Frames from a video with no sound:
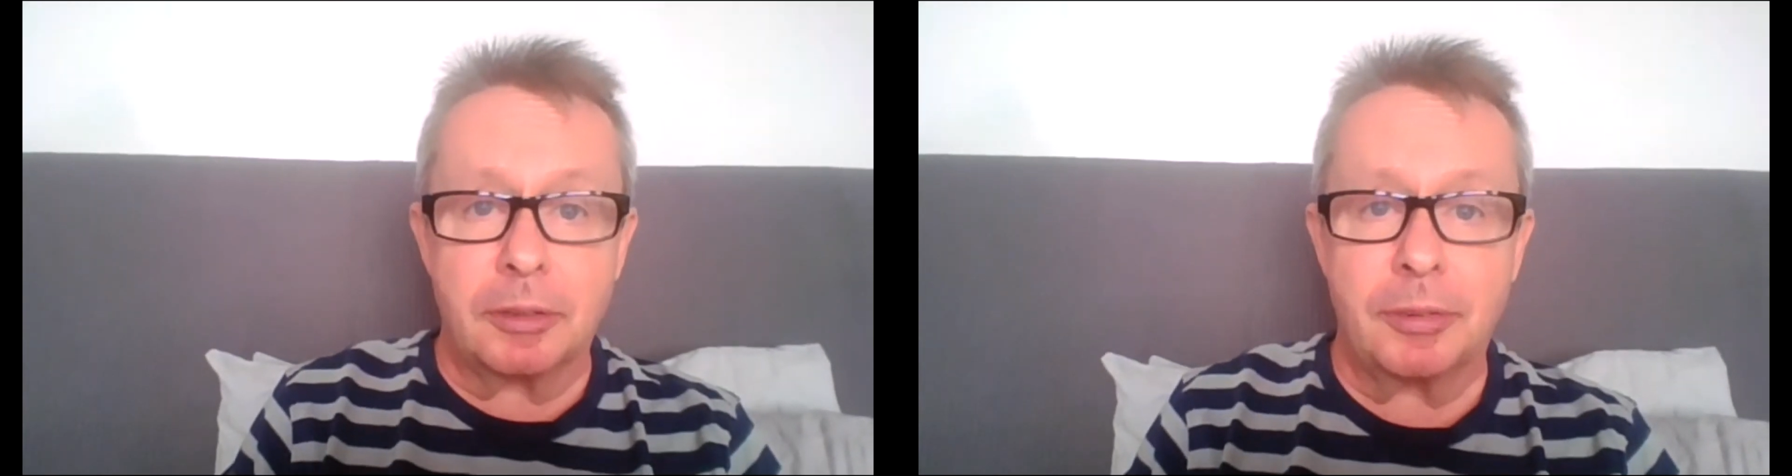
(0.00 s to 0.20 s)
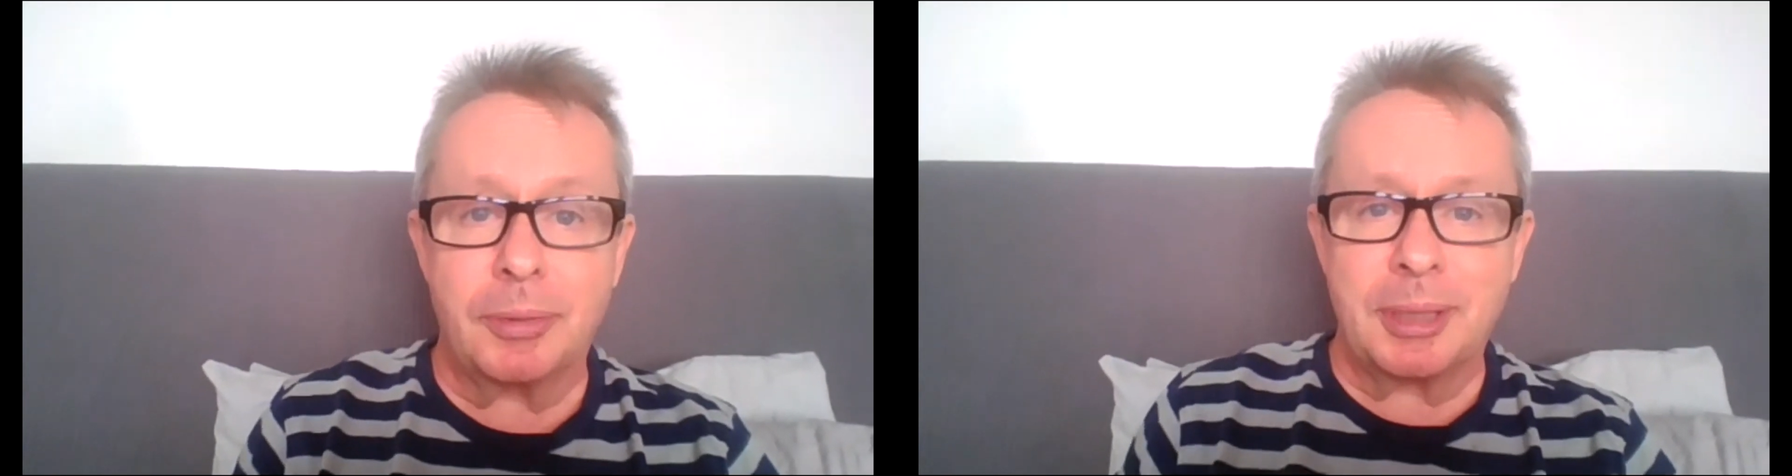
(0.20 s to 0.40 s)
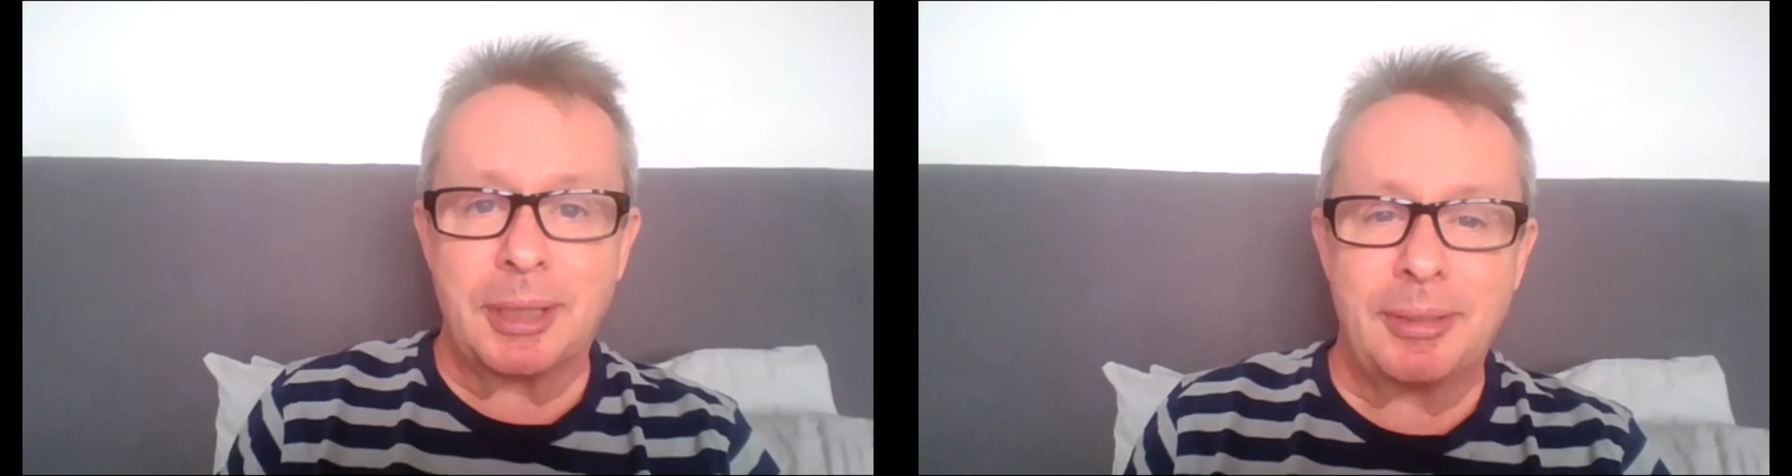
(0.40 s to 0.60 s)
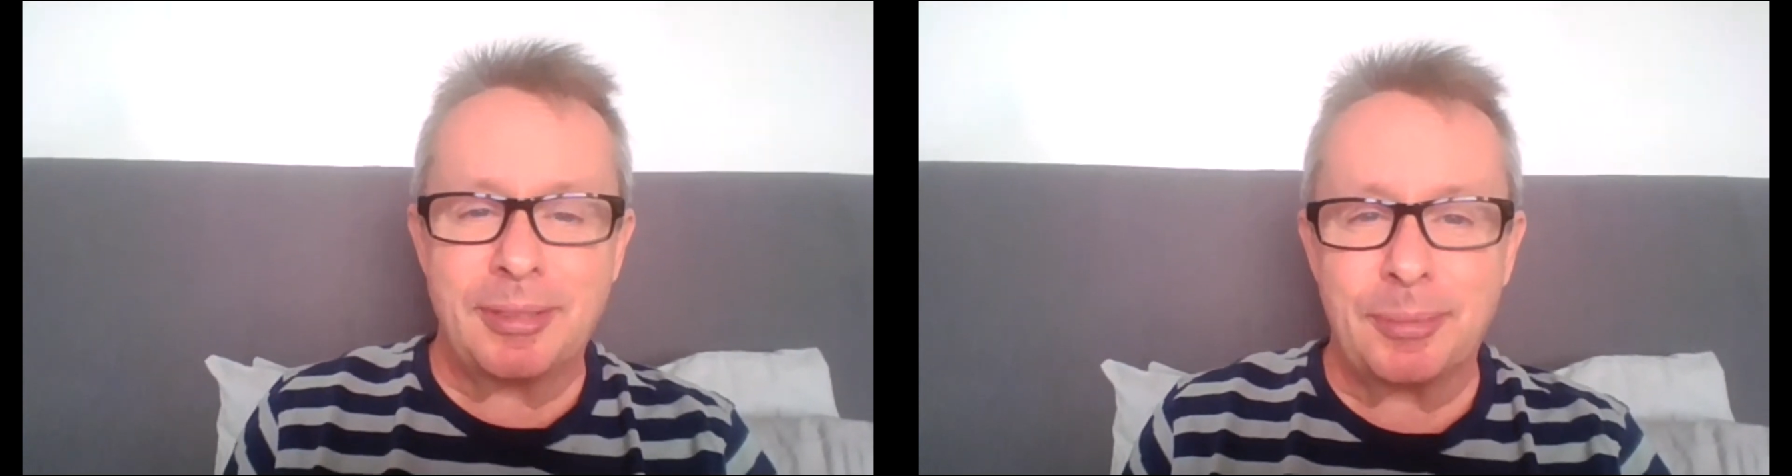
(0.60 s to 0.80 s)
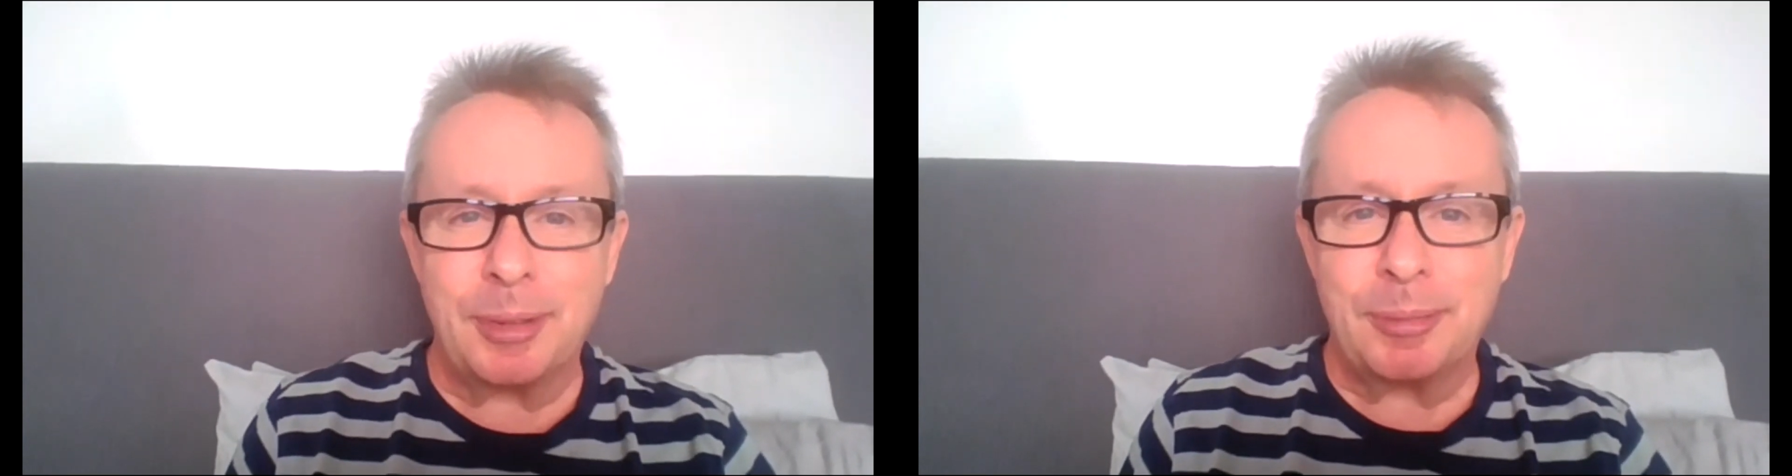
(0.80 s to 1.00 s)
I look forward to
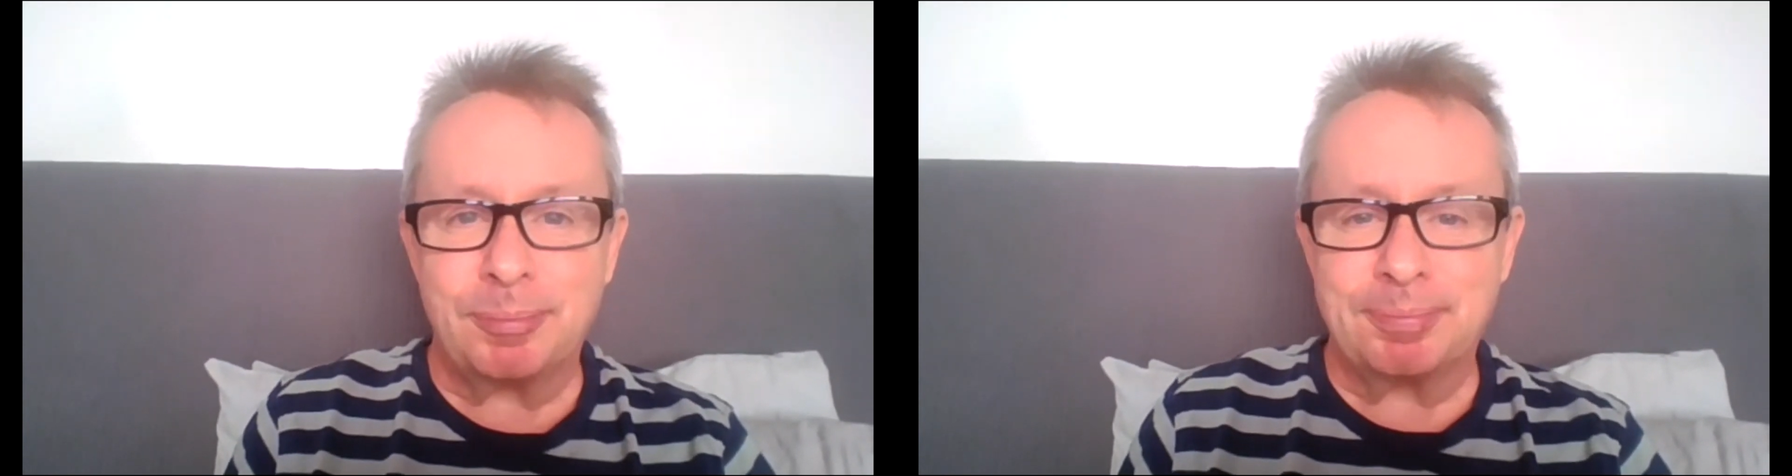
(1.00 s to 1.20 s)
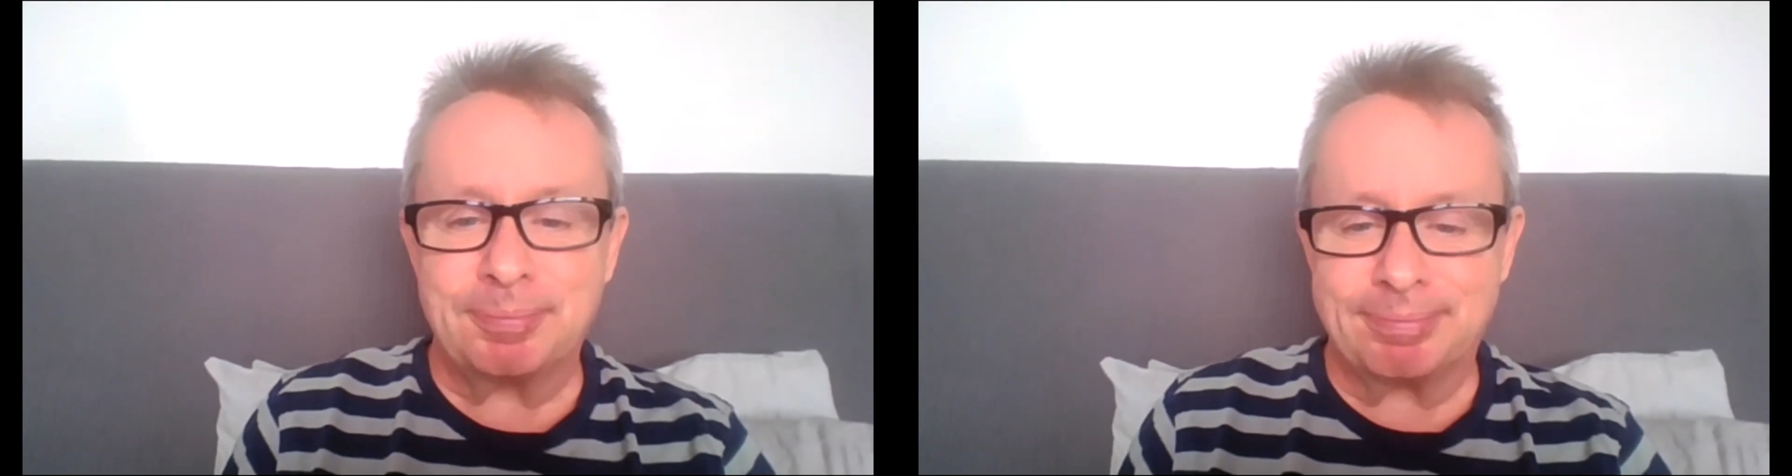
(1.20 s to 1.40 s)
hearing from you.